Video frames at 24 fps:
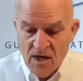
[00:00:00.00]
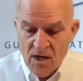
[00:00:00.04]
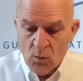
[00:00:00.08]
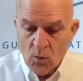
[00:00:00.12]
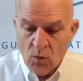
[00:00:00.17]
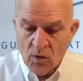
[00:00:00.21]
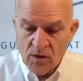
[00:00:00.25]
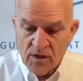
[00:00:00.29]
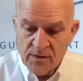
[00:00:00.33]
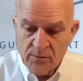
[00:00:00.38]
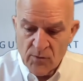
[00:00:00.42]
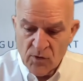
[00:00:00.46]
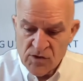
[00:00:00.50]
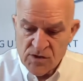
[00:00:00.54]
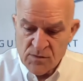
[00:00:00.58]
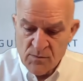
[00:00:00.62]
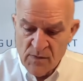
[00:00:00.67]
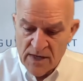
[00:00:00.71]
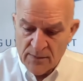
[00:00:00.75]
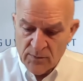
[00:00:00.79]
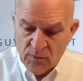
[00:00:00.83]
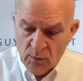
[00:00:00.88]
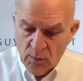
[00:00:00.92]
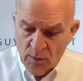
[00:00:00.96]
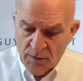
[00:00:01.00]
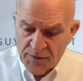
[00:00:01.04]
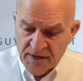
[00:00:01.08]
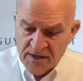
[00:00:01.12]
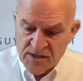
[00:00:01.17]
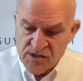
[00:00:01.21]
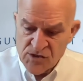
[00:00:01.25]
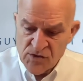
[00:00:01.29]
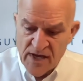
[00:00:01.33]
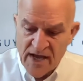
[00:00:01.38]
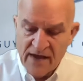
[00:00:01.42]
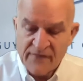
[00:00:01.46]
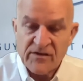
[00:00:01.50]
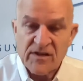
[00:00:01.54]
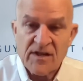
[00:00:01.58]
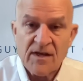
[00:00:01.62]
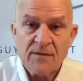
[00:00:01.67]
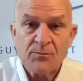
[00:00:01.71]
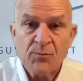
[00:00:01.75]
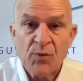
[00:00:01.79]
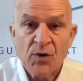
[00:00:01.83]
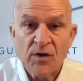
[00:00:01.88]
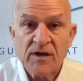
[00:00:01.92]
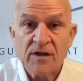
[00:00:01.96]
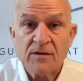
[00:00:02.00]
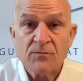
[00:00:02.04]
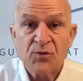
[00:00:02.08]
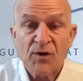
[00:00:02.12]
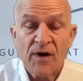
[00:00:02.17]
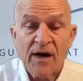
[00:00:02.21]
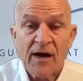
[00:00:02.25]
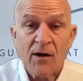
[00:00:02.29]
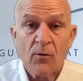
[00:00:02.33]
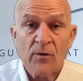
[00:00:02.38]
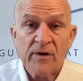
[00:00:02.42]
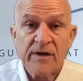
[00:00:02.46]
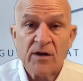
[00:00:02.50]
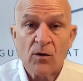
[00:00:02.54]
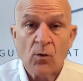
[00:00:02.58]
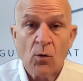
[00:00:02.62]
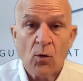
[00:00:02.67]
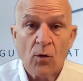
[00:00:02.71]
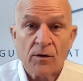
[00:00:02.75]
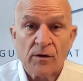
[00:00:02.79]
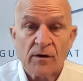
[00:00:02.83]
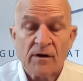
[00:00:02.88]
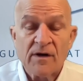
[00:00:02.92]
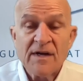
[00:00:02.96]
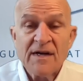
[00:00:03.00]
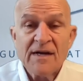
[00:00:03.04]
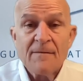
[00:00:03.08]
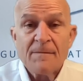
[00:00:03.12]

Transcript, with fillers: What are the most memorable things you have? And then put it in priority order.